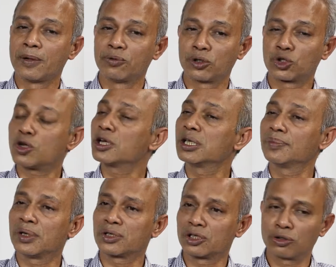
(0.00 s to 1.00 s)
We're talking
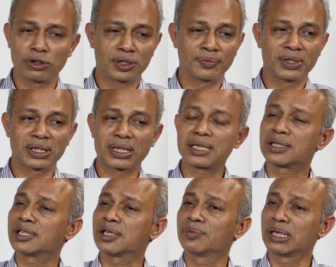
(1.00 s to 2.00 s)
about it. A lot of
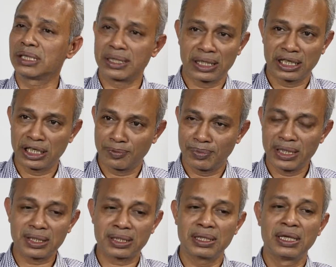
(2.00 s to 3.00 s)
discussions are being taken
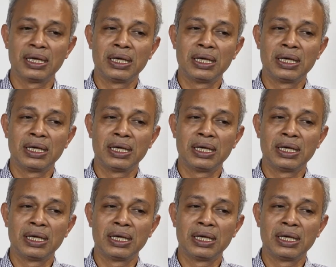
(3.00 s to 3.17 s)
place,